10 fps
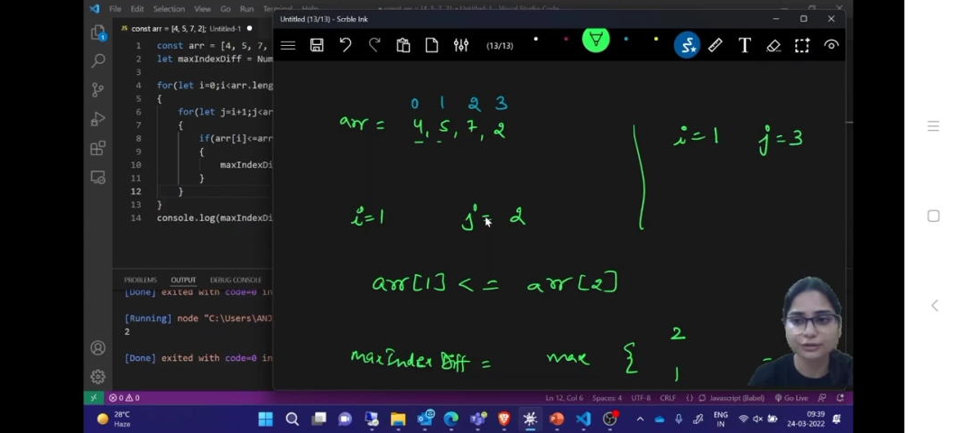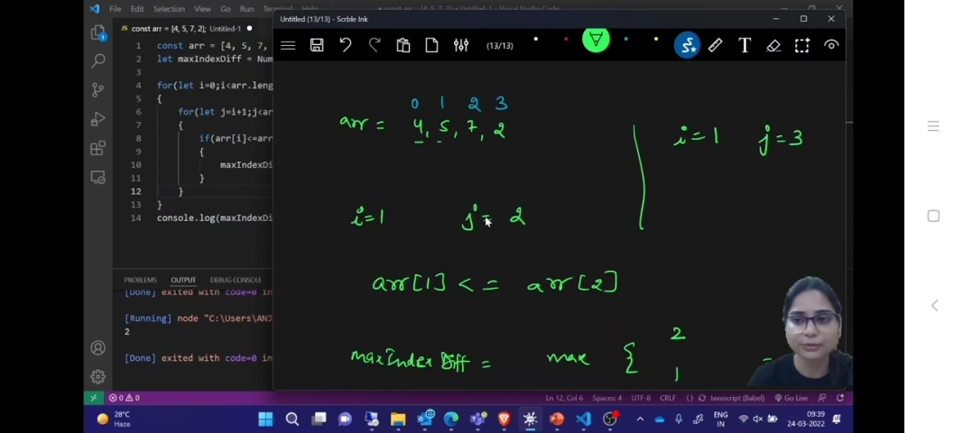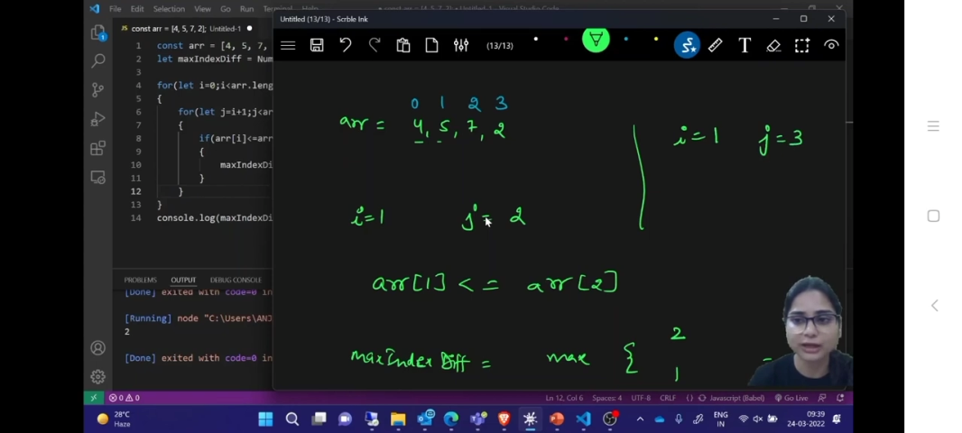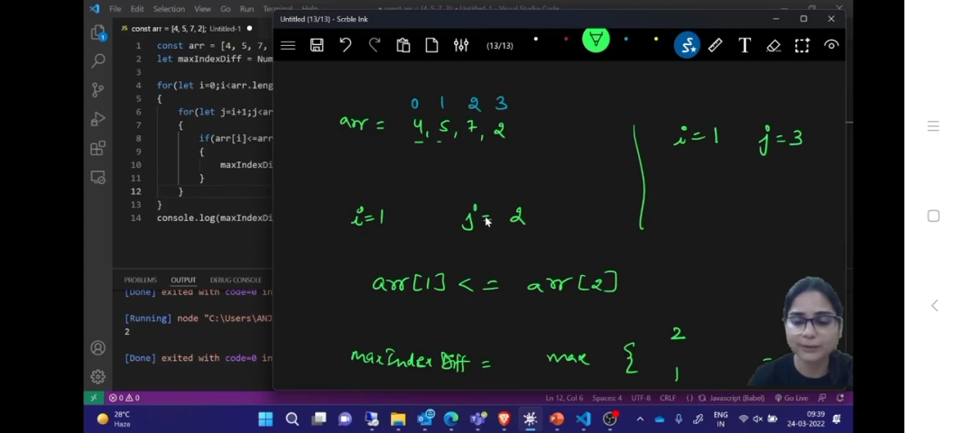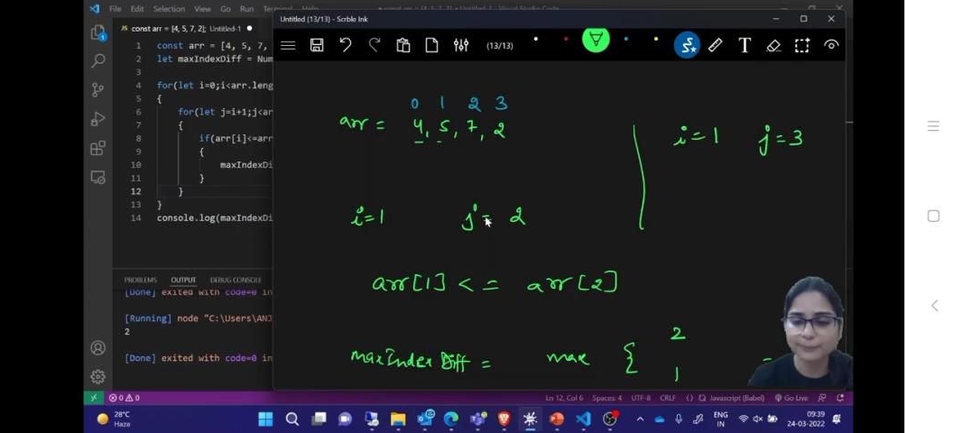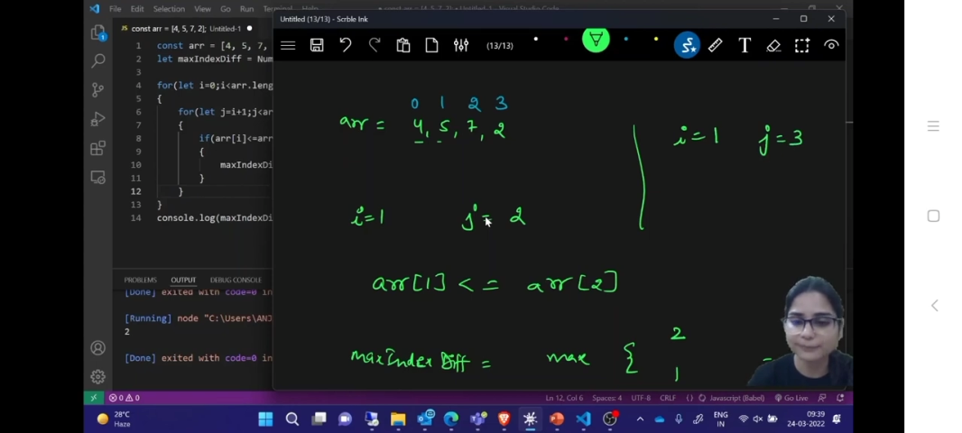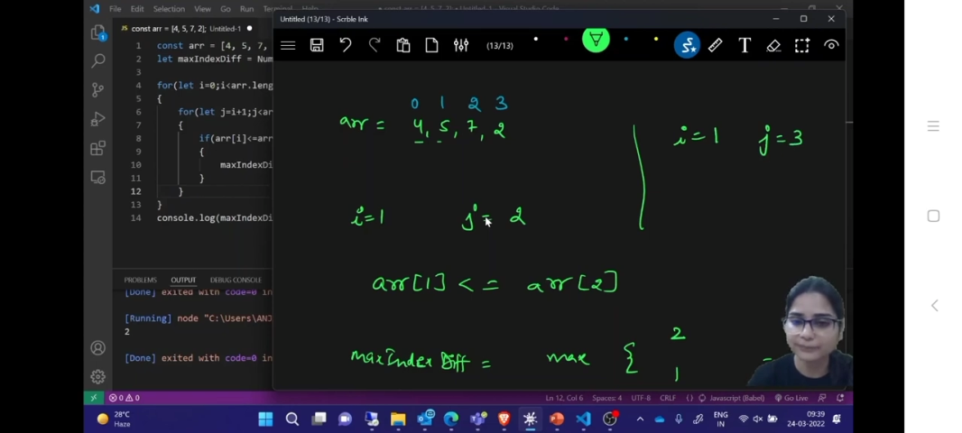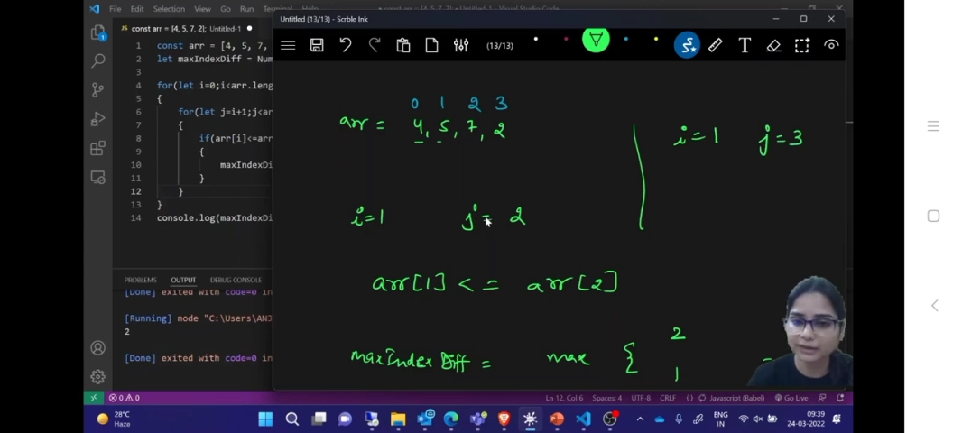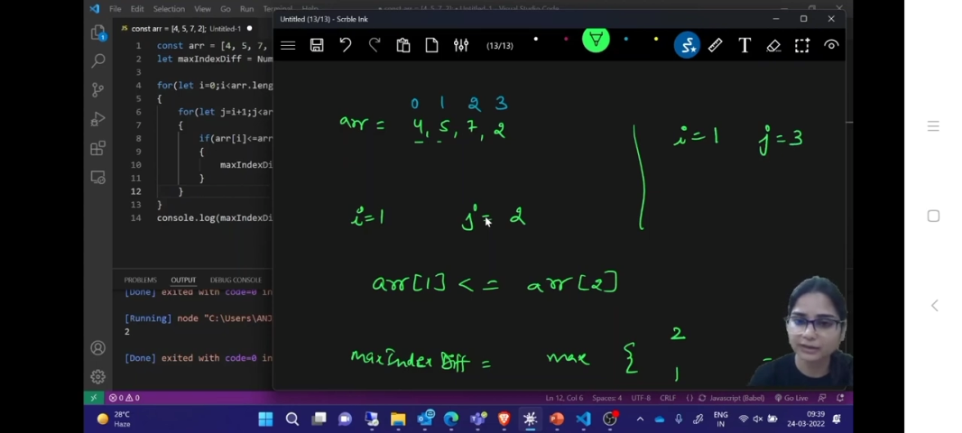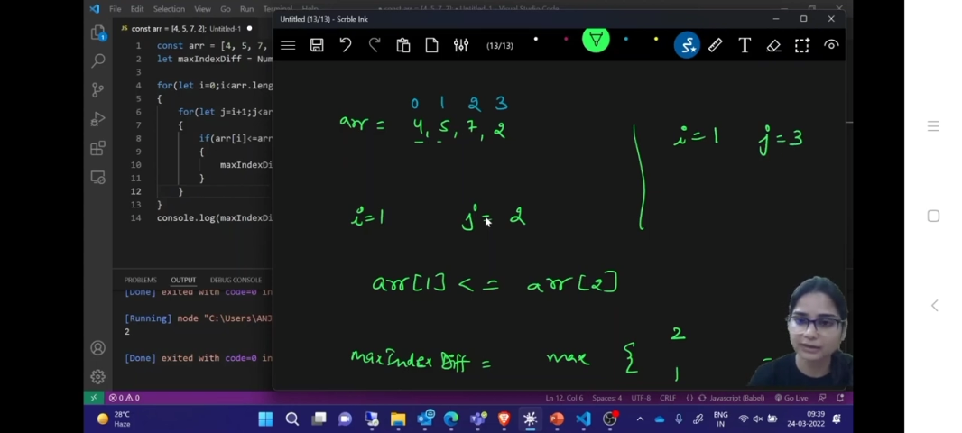to become
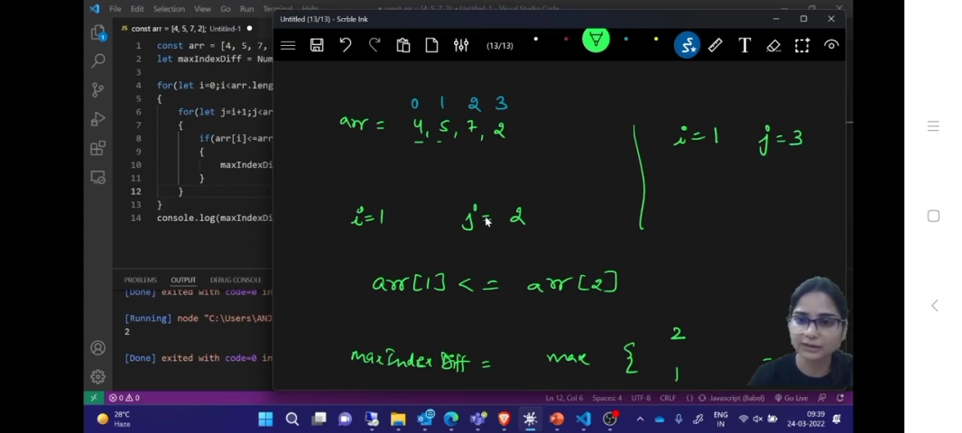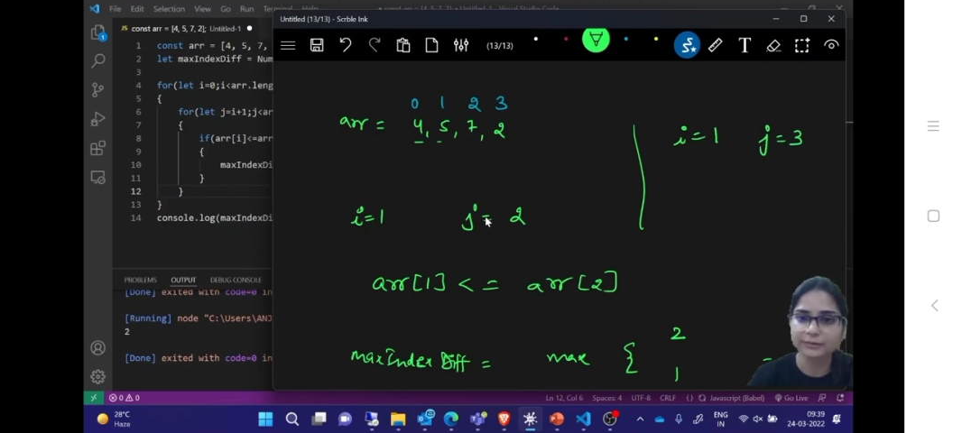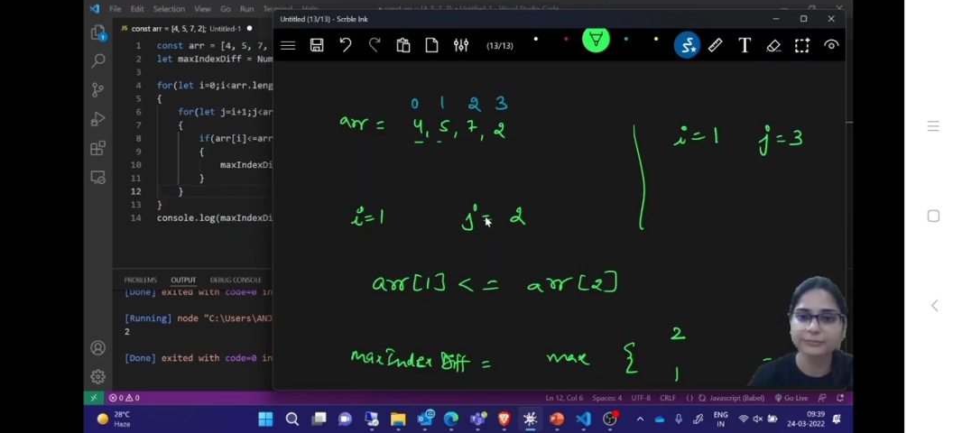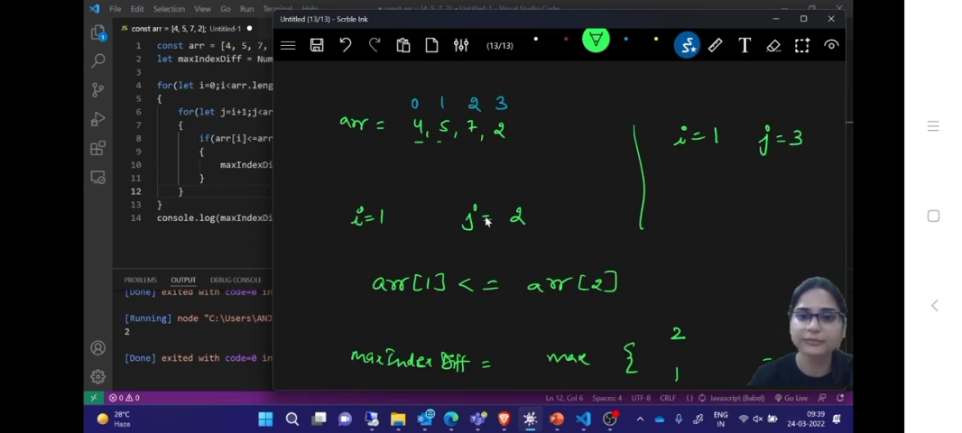3.